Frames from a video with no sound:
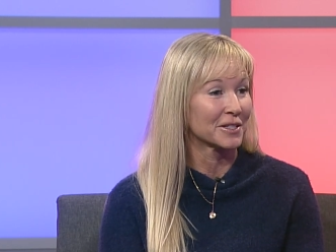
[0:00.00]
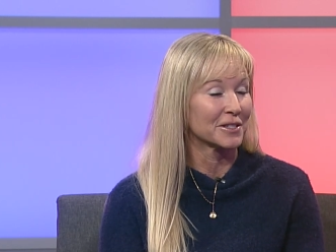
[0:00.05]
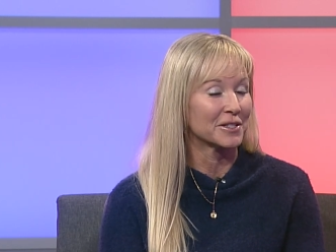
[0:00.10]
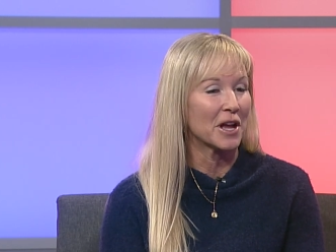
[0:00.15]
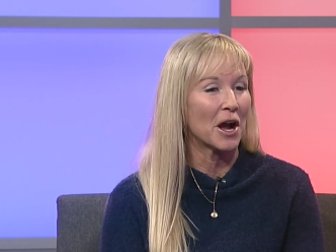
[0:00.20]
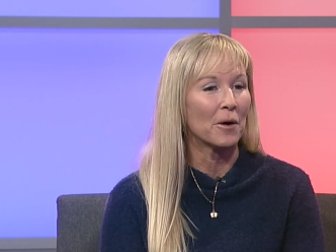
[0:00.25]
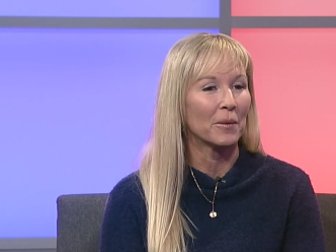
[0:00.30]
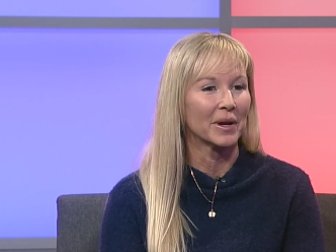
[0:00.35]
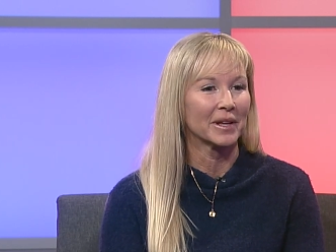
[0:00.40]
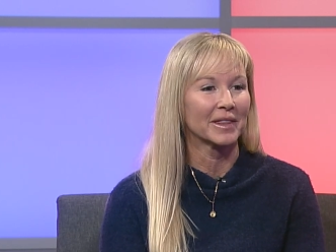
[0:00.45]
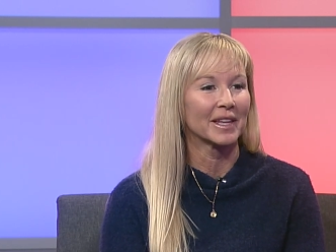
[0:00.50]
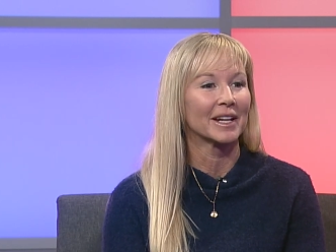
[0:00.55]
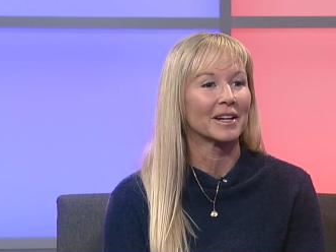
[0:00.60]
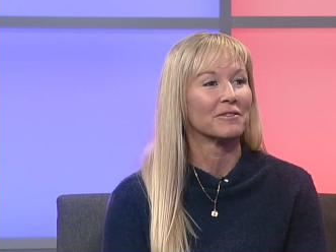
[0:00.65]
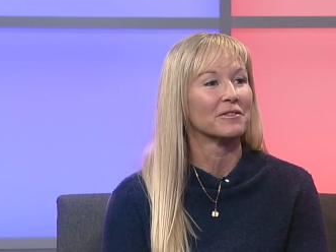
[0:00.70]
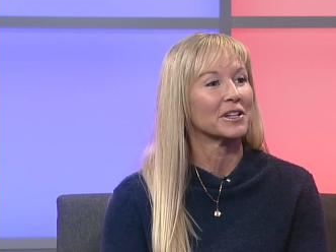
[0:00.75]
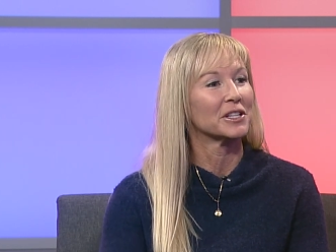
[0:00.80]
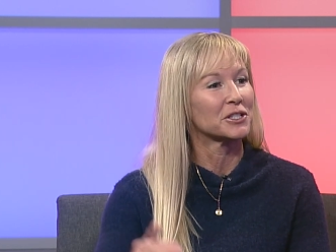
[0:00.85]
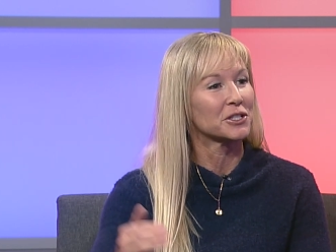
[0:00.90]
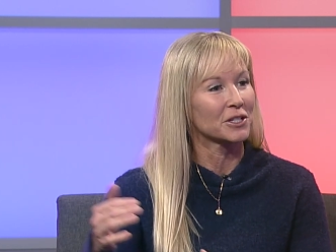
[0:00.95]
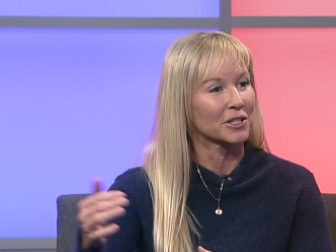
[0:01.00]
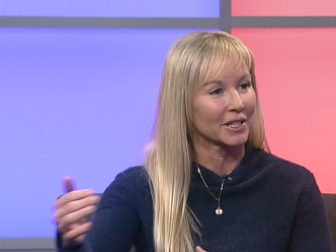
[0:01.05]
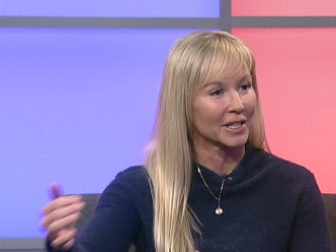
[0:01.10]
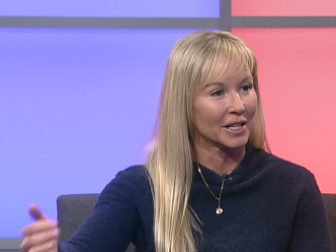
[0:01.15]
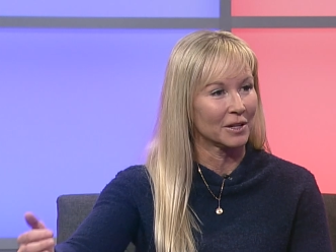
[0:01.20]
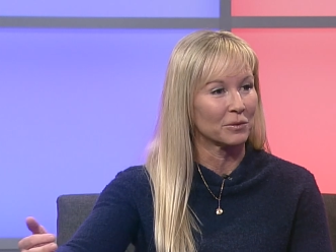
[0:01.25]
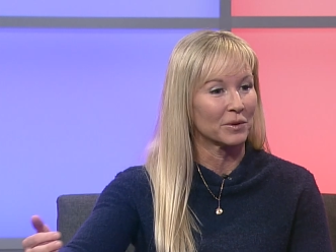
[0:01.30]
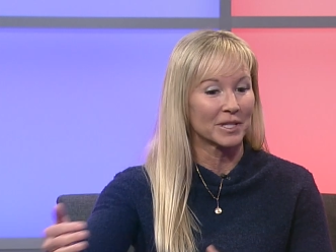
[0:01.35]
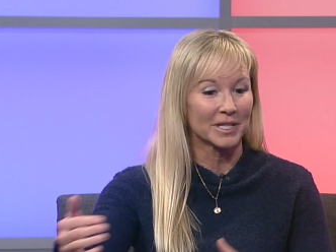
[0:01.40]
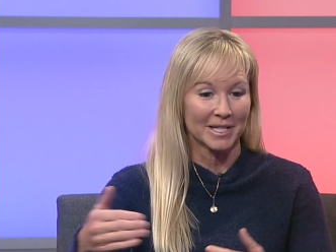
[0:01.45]
knowing that
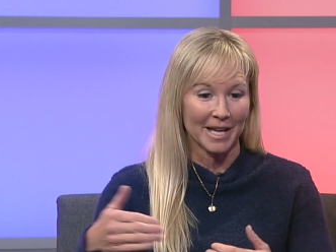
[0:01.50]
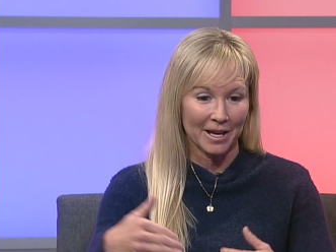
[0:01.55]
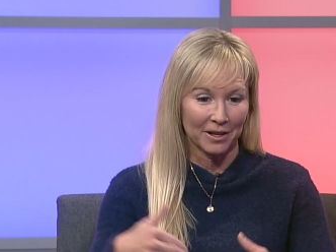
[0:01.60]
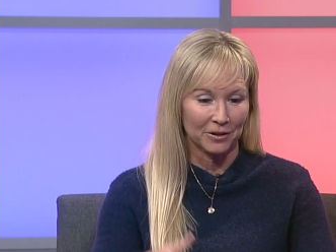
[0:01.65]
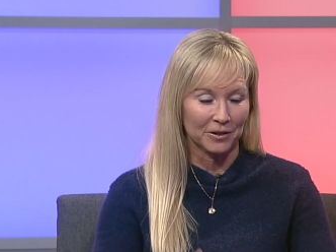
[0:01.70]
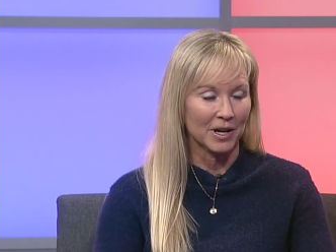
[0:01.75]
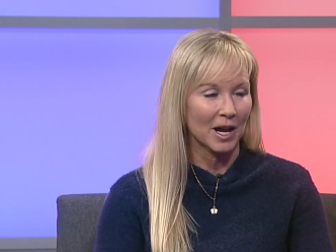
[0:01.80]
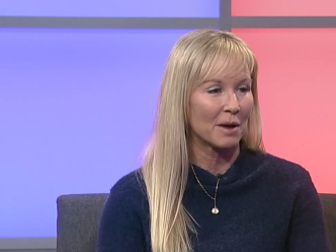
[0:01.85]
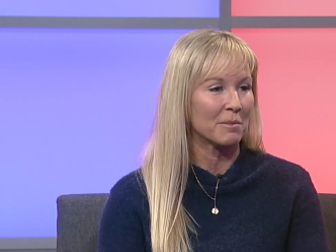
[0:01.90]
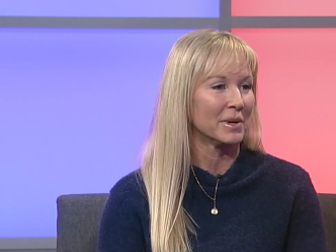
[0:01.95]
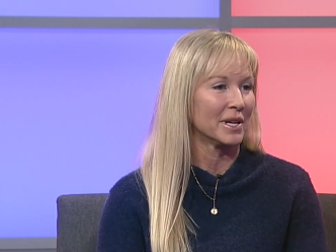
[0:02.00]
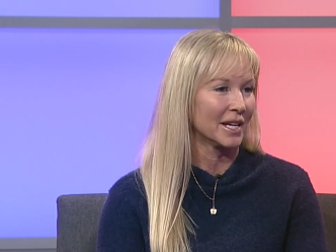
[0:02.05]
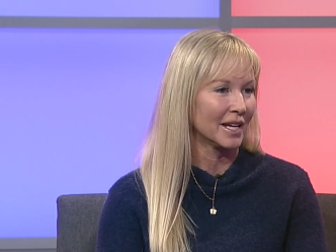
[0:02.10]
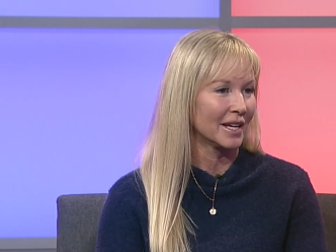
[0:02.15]
eventually with Sailor coming